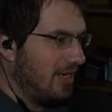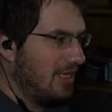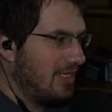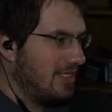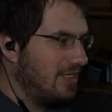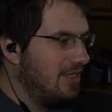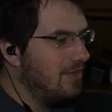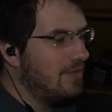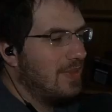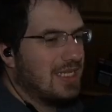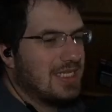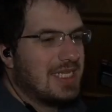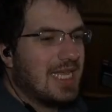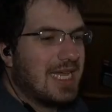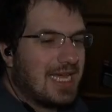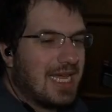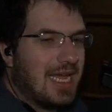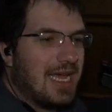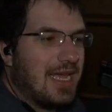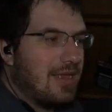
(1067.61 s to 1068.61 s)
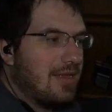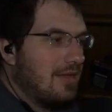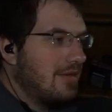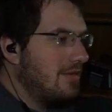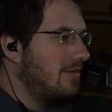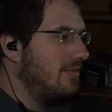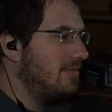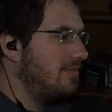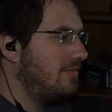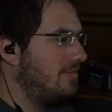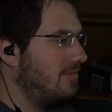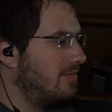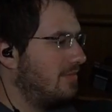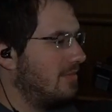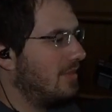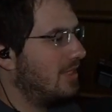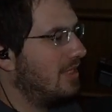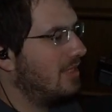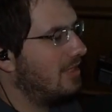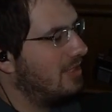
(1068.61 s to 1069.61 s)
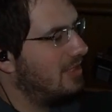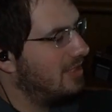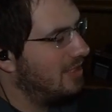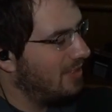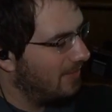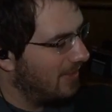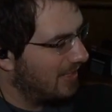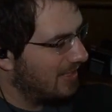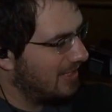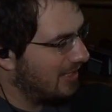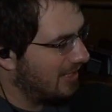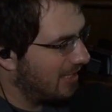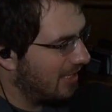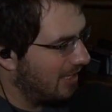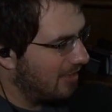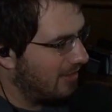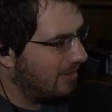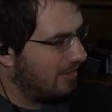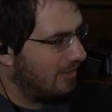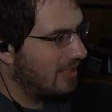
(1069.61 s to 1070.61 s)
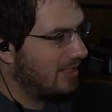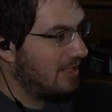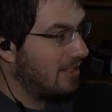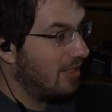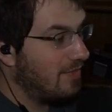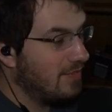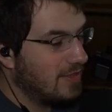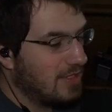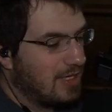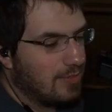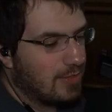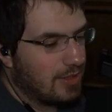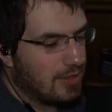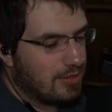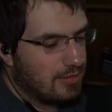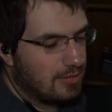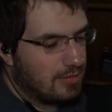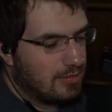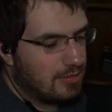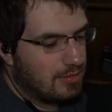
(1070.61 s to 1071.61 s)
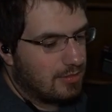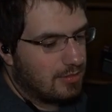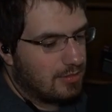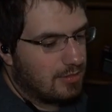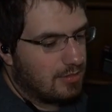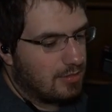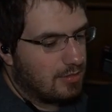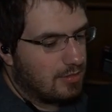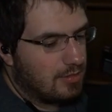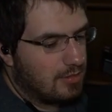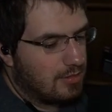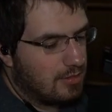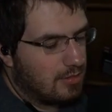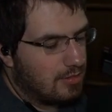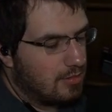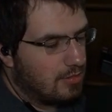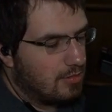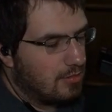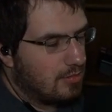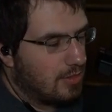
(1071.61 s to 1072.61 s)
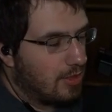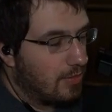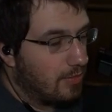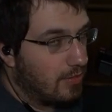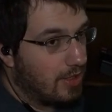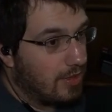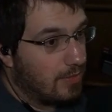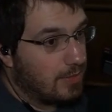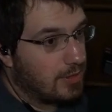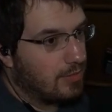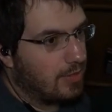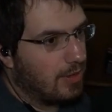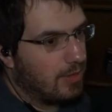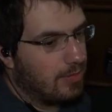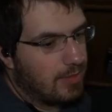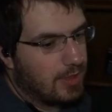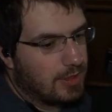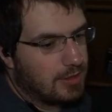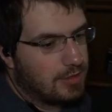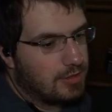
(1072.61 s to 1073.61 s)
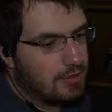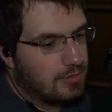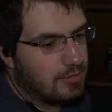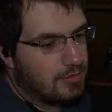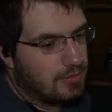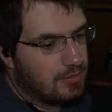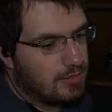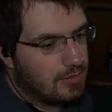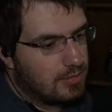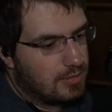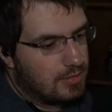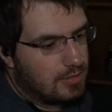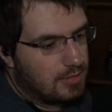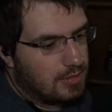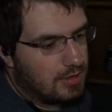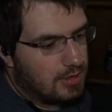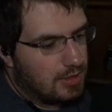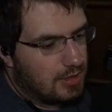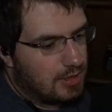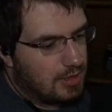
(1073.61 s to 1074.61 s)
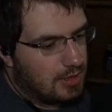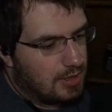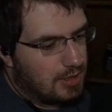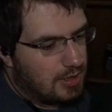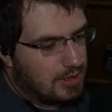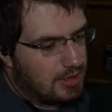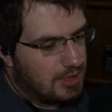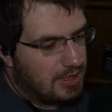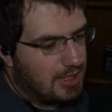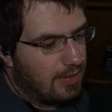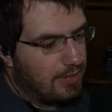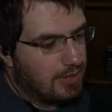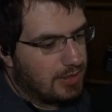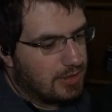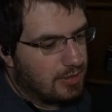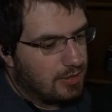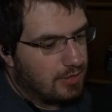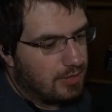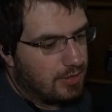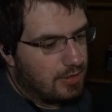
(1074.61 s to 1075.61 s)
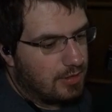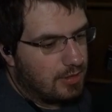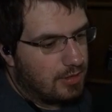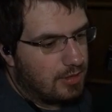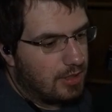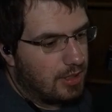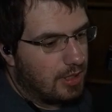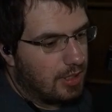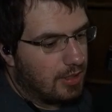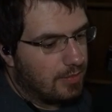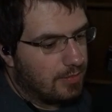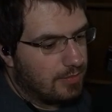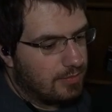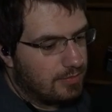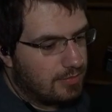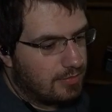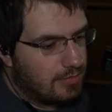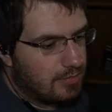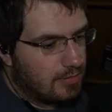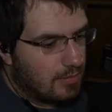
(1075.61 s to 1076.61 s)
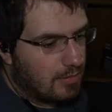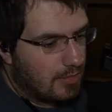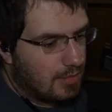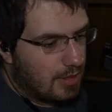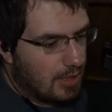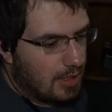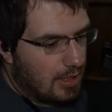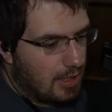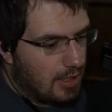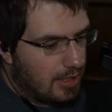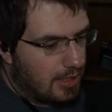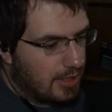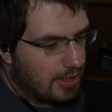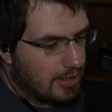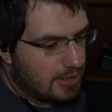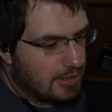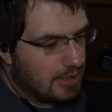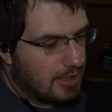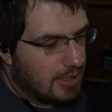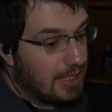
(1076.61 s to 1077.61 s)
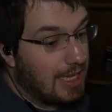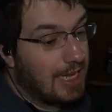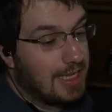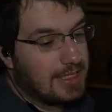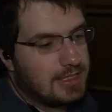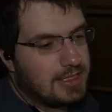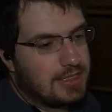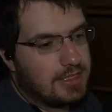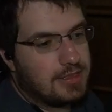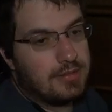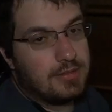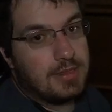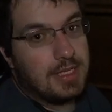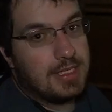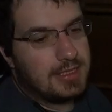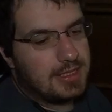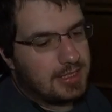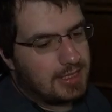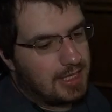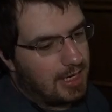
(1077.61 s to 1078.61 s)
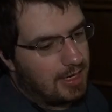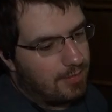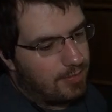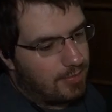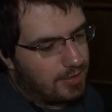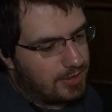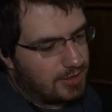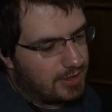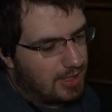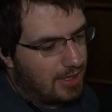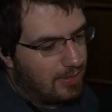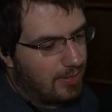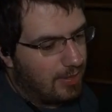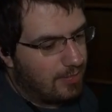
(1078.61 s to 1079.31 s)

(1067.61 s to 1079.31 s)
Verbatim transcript: I still miss that guy. Still mess that guy. I still have his number. I'm thinking I should probably message him. See how he's doing, you know. Cause that's that's the kind of person I am.